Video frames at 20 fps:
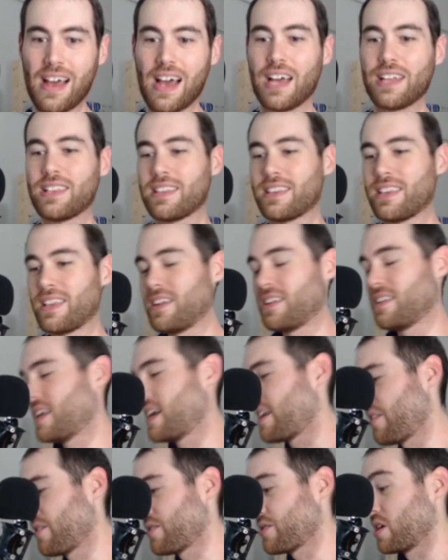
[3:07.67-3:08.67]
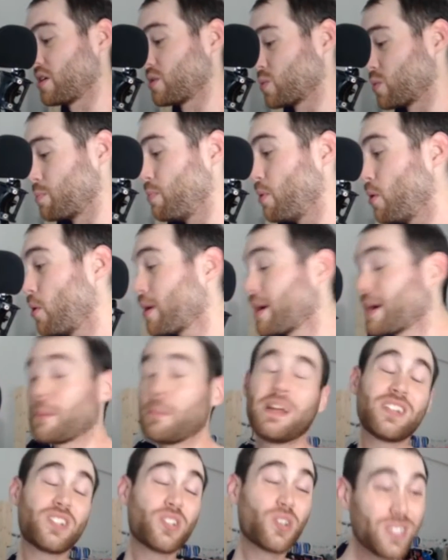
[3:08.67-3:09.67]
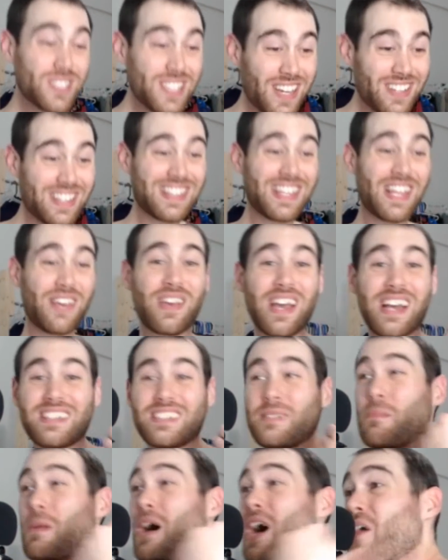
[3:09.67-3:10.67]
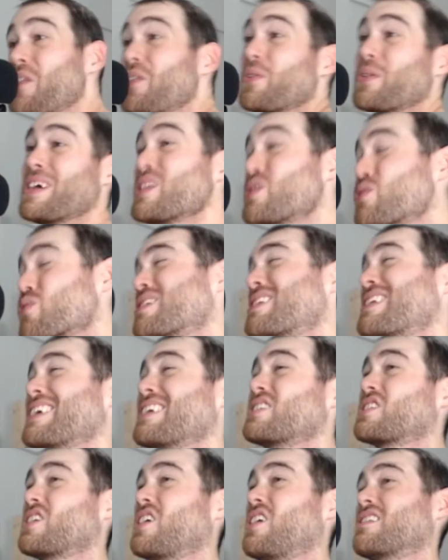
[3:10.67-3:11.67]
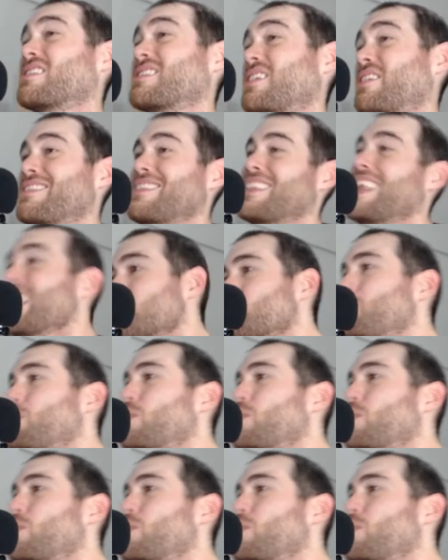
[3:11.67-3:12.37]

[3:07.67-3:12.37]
I thought that a lot of their songs were boring, but it turns out that they've got some other interesting songs that are less